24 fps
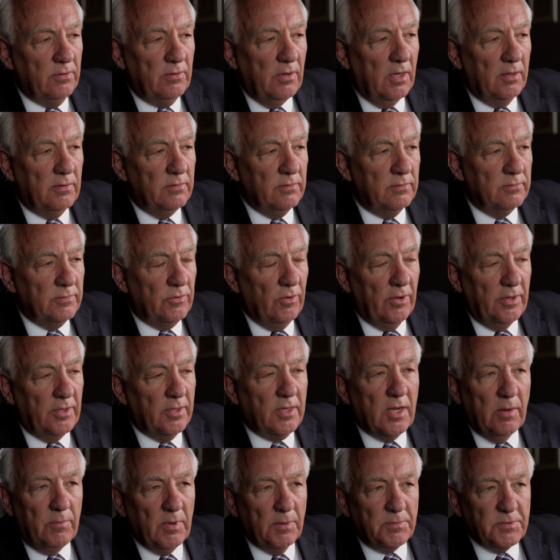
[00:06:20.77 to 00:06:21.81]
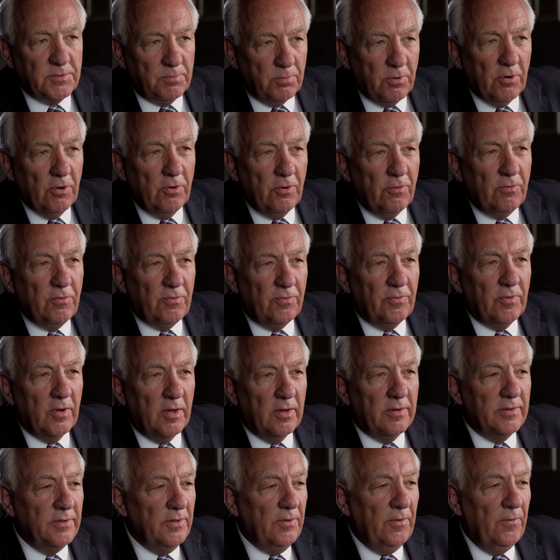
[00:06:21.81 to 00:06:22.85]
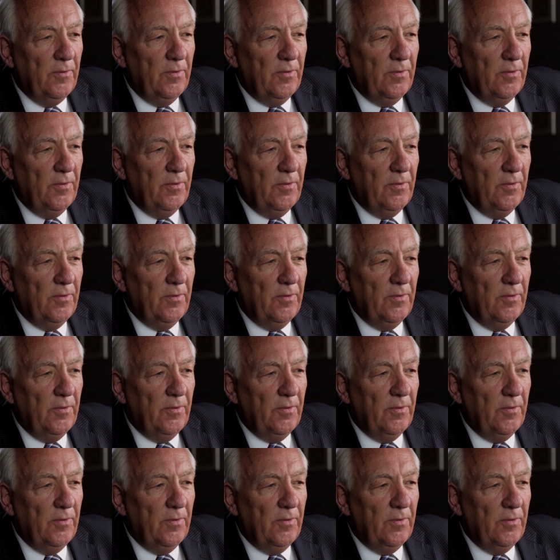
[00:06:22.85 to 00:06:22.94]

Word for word: uh, going to come up to proof, uh,